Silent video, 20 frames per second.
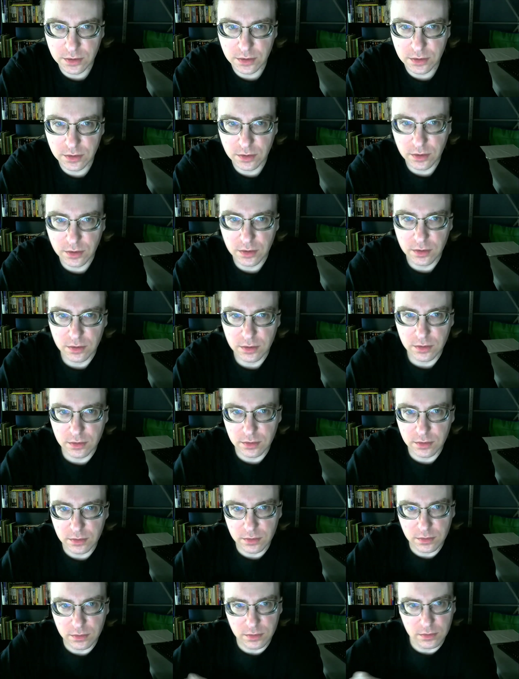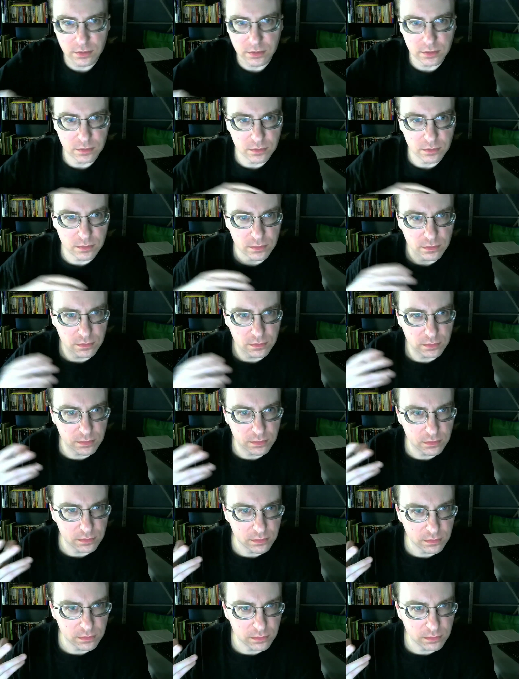(no one is talking)